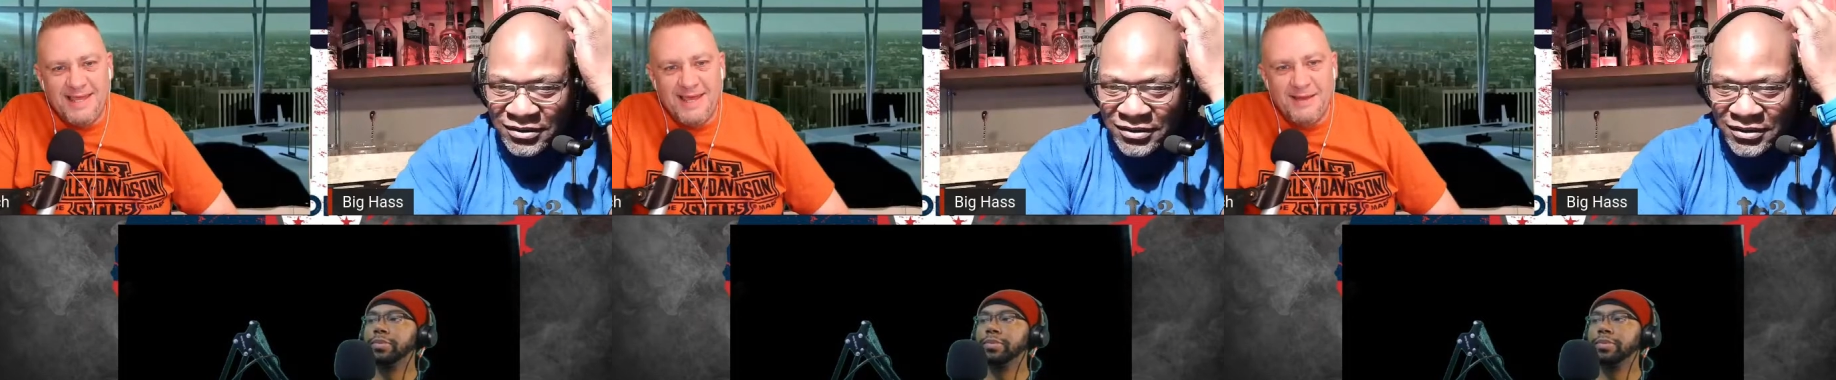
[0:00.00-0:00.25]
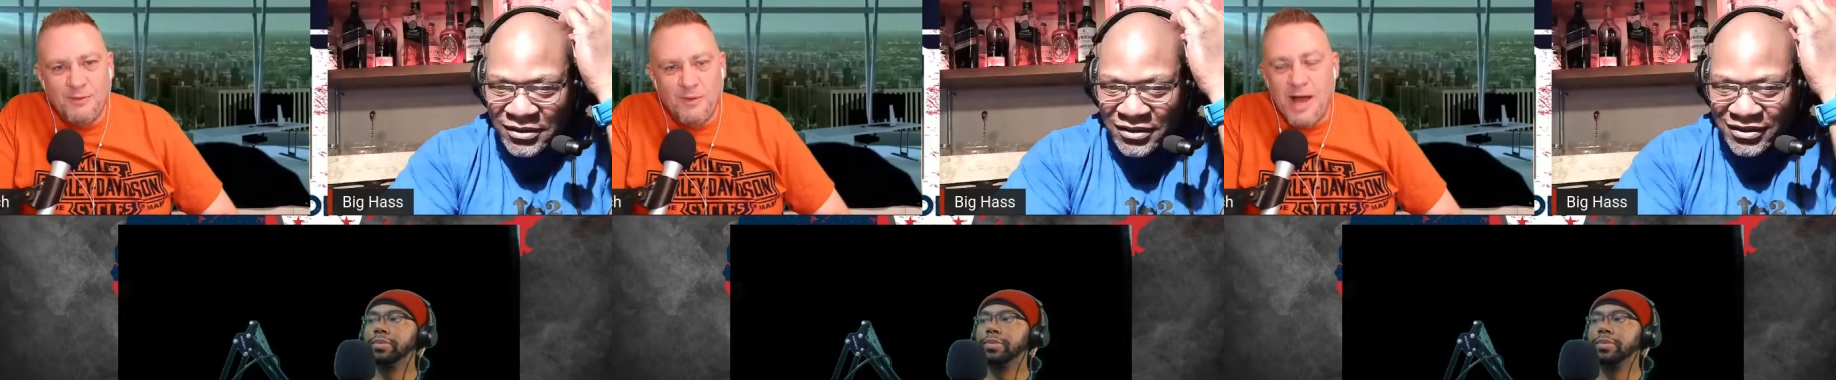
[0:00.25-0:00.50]

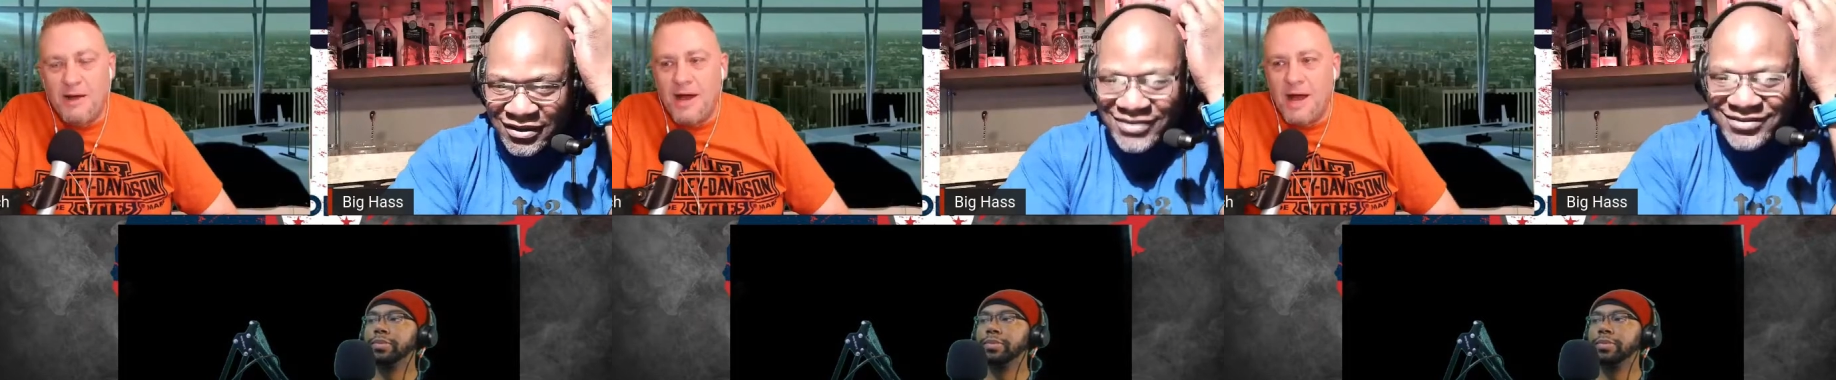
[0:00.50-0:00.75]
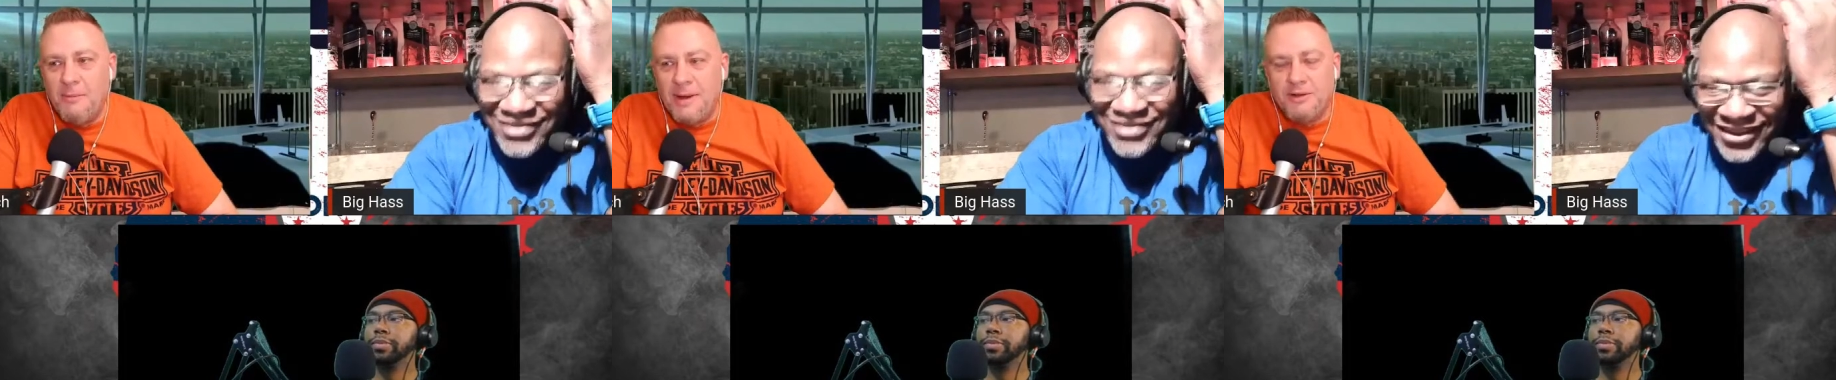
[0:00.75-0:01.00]
Speaker 1: Yeah. Well, how,
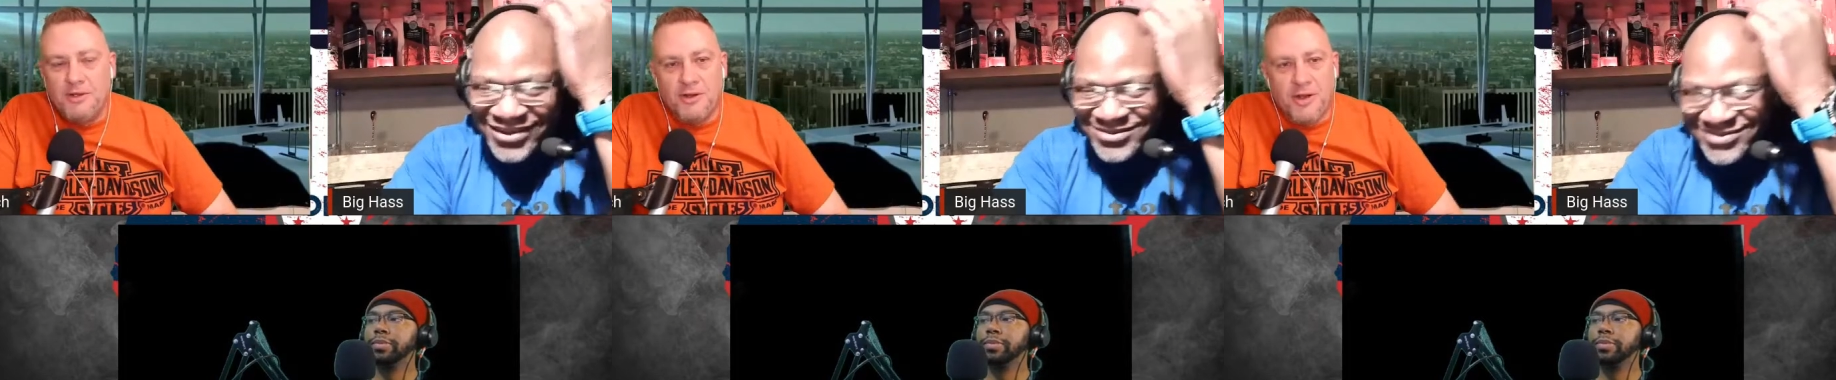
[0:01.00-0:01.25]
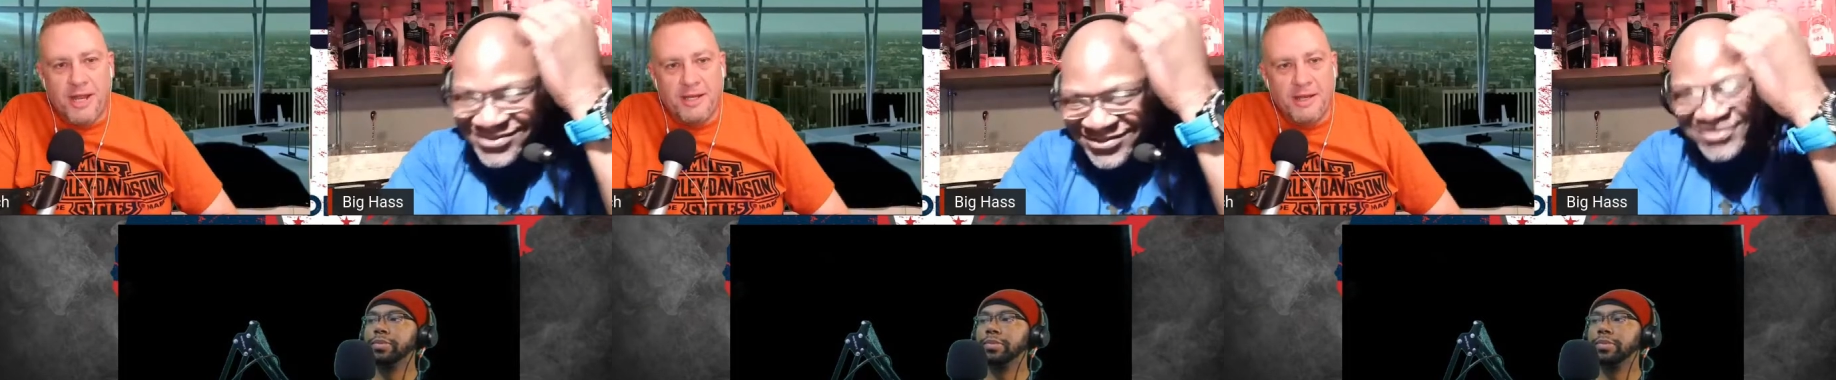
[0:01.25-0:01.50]
how about
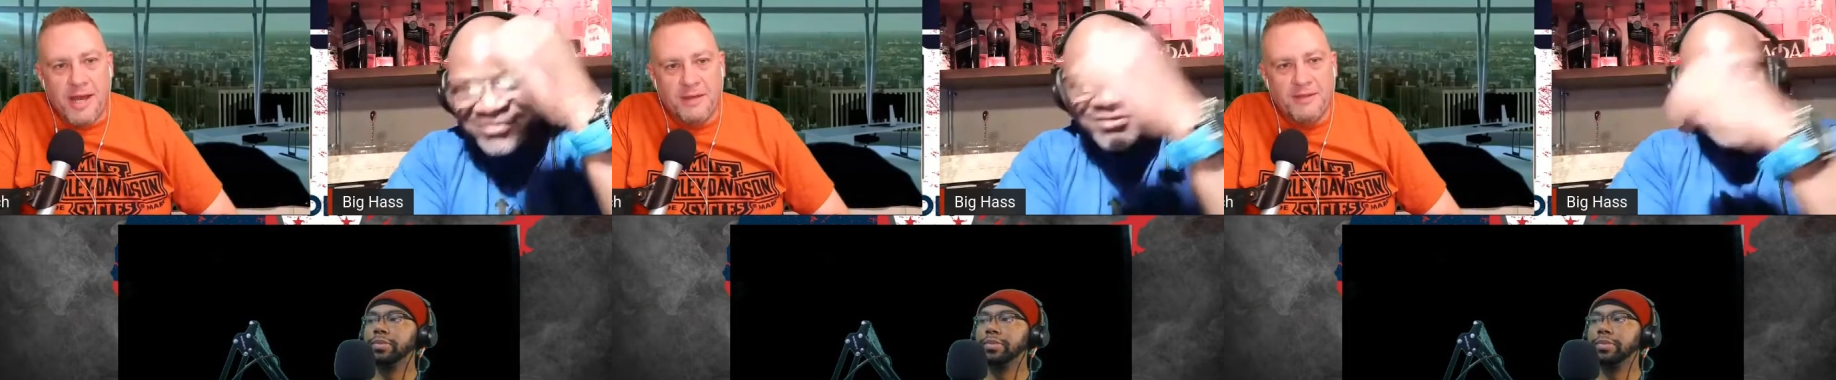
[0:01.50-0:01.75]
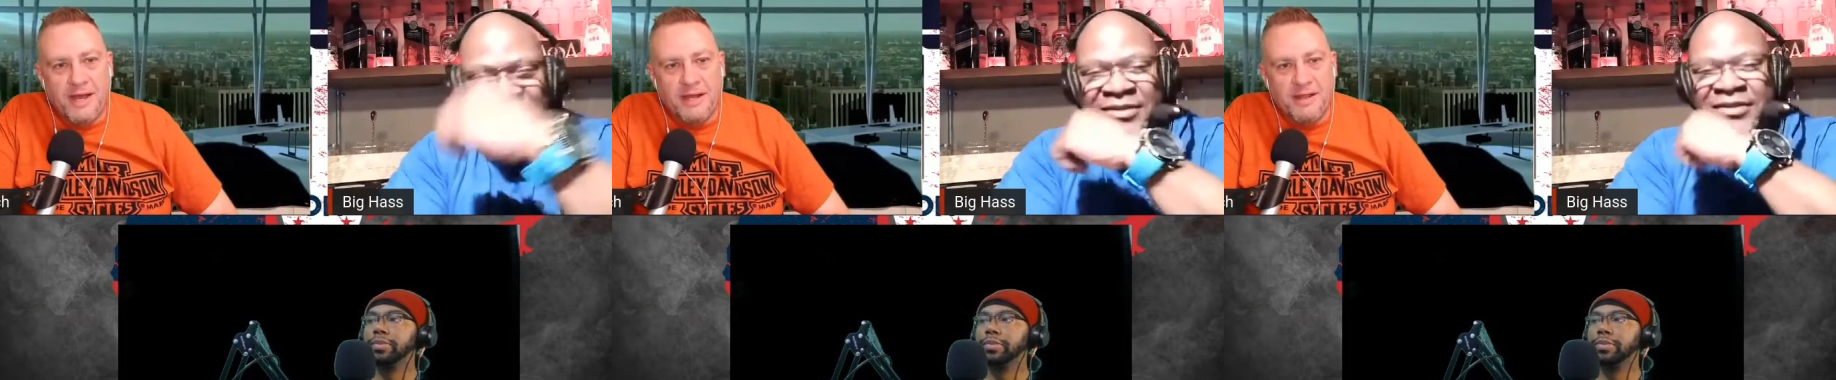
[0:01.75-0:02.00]
Ukraine? How
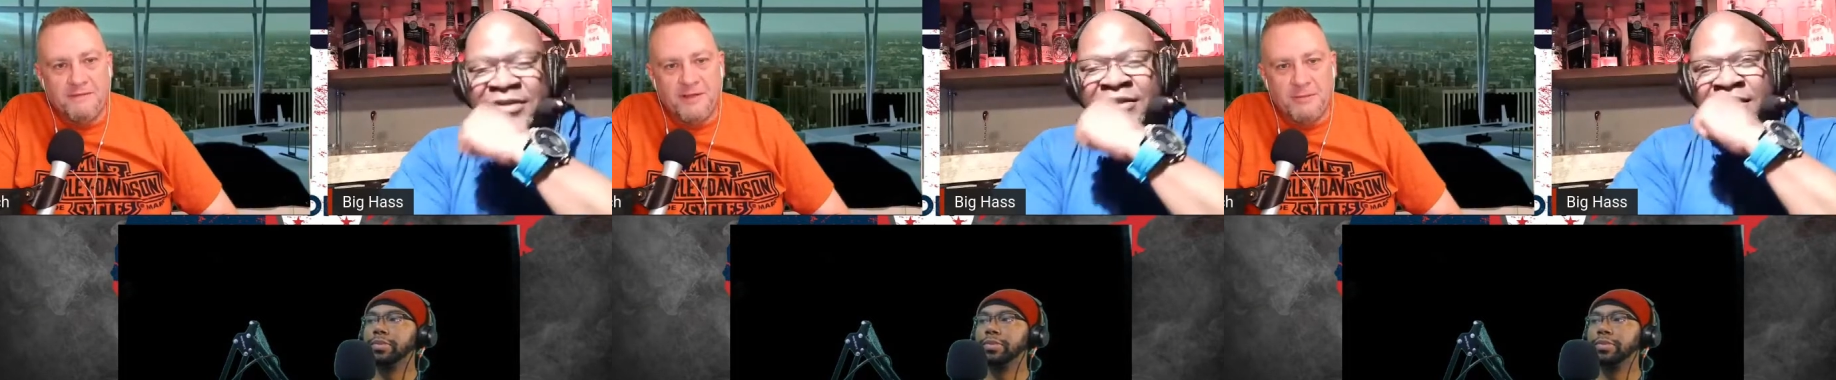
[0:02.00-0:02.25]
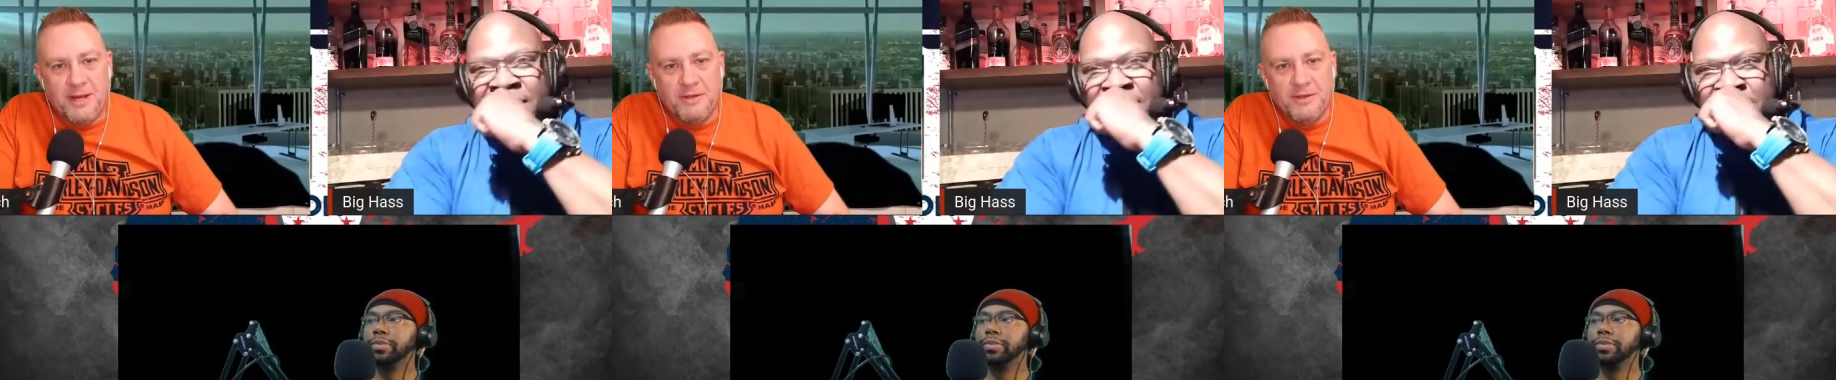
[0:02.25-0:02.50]
they, how do they
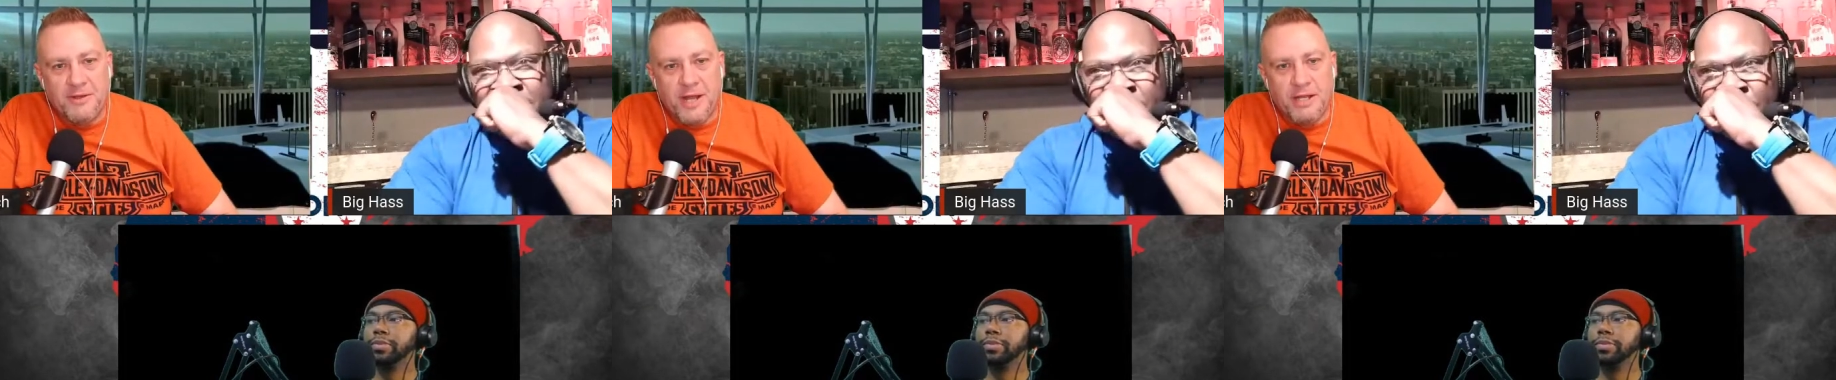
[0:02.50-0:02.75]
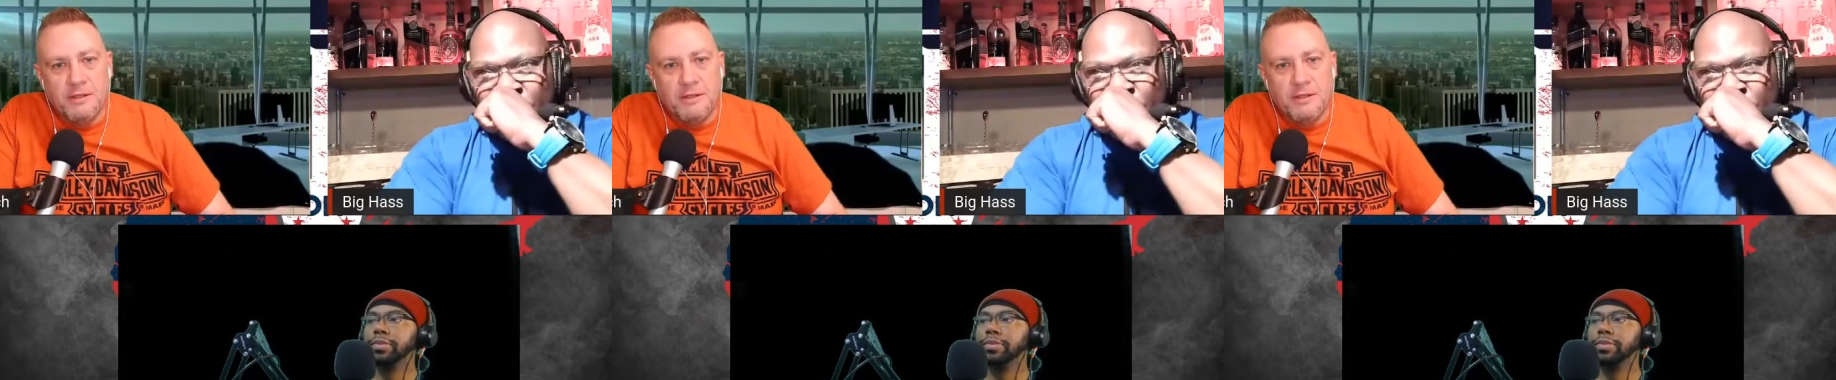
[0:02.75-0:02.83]
feel about Ukraine?